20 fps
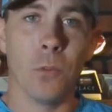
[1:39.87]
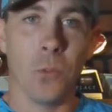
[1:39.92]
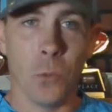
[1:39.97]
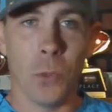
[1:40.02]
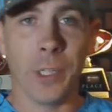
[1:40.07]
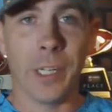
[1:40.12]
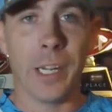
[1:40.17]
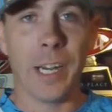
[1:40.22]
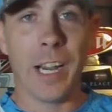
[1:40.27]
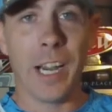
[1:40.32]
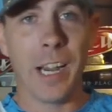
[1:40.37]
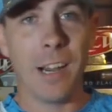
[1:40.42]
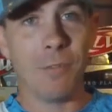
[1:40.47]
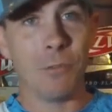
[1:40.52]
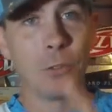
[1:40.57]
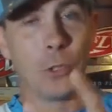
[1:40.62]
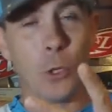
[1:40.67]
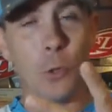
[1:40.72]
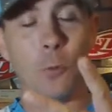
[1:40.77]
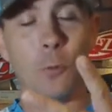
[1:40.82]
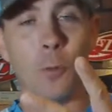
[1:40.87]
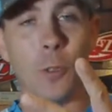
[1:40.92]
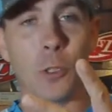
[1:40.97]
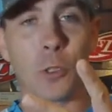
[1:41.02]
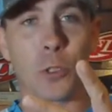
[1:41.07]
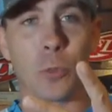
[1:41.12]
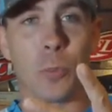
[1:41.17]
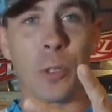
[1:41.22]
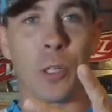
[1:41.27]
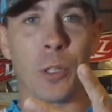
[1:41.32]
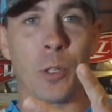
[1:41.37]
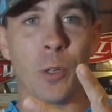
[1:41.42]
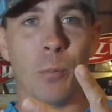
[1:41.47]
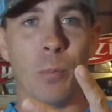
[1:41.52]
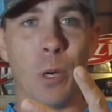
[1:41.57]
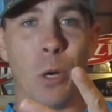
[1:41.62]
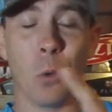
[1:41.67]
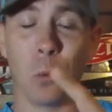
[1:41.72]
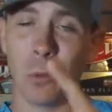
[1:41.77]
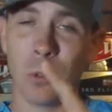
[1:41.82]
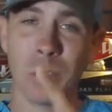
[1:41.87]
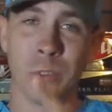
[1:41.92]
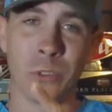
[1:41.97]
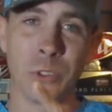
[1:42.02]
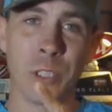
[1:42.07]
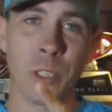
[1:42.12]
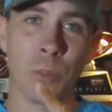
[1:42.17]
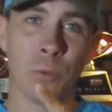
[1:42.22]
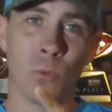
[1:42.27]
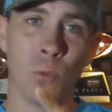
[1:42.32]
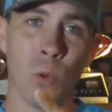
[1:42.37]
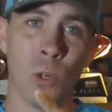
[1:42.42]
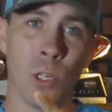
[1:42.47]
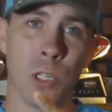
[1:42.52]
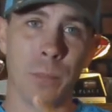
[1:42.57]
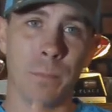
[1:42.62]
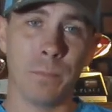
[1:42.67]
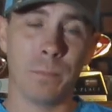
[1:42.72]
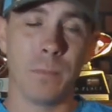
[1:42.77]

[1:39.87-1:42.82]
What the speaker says: when they have two fishermen in a boat instead of one.